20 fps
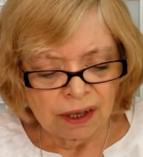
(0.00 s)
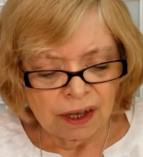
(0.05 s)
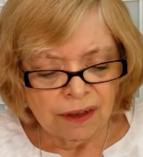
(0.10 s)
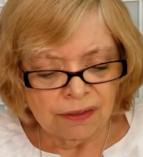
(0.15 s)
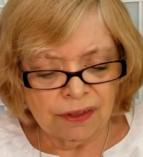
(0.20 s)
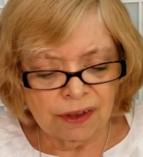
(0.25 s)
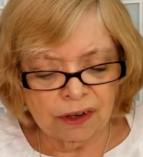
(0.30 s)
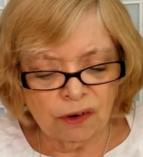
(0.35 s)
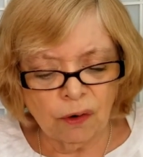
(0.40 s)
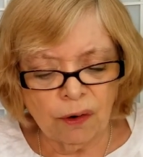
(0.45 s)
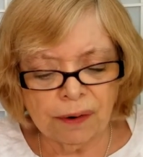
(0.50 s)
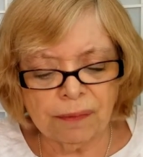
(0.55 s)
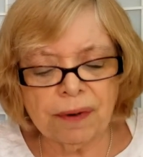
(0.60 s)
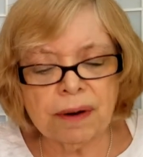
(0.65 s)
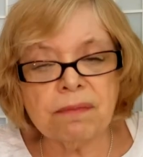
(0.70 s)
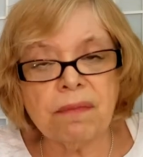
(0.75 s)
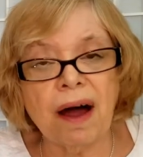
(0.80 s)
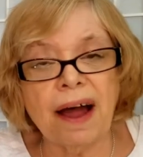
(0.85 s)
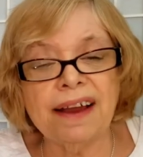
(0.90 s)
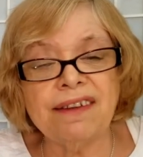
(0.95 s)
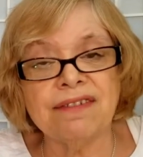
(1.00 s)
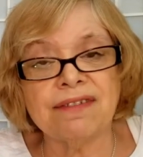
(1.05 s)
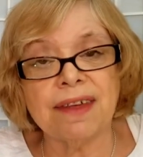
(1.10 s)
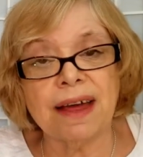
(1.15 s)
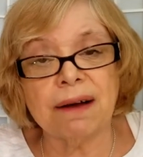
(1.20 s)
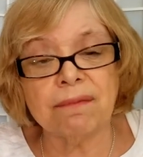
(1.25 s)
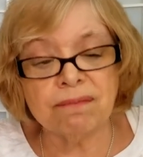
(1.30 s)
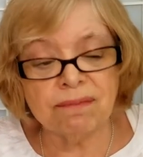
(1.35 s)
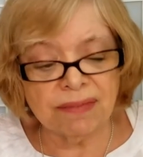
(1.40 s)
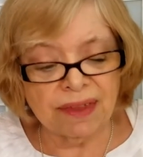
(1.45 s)
The Lord reminds
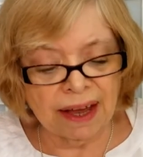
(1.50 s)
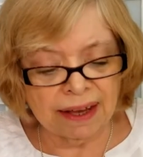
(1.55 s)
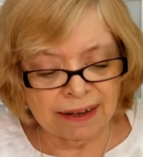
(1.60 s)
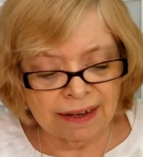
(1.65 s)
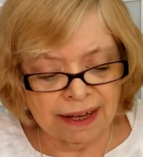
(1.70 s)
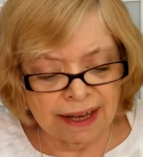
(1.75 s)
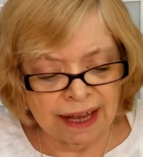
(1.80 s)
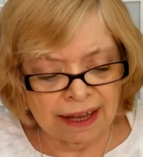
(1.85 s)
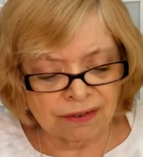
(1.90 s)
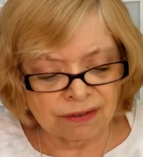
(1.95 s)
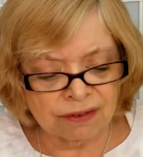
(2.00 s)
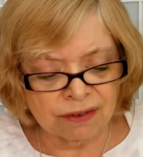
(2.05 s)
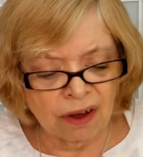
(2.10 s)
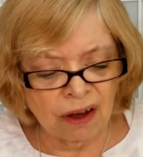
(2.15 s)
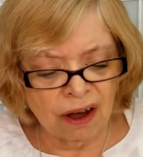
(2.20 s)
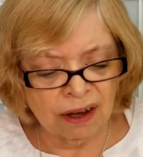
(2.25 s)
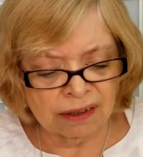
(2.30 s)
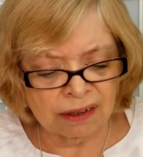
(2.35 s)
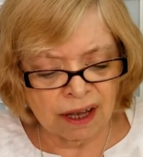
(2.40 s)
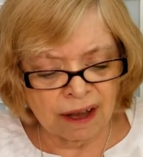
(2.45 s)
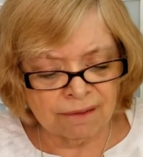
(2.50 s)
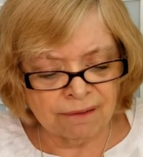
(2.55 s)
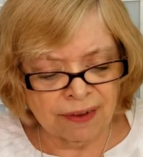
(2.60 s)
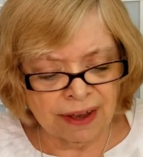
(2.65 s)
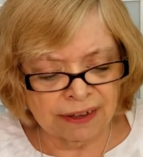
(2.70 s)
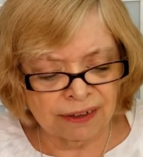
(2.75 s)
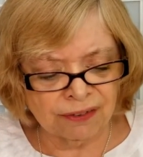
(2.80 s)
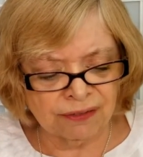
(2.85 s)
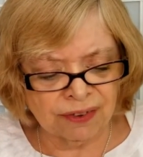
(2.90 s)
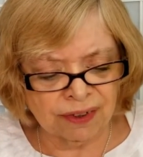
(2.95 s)
them that He is not a
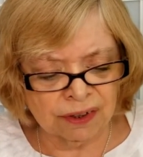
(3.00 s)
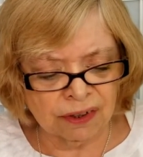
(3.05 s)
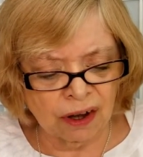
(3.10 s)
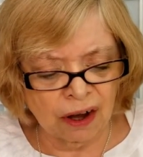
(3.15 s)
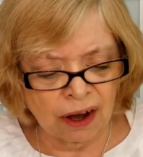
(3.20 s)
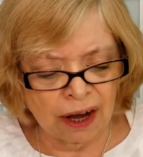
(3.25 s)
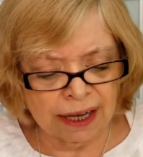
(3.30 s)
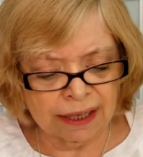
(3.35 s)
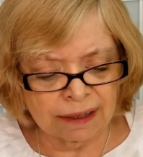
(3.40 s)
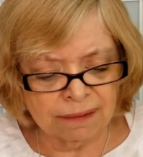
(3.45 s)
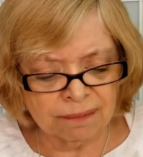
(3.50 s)
vengeful God.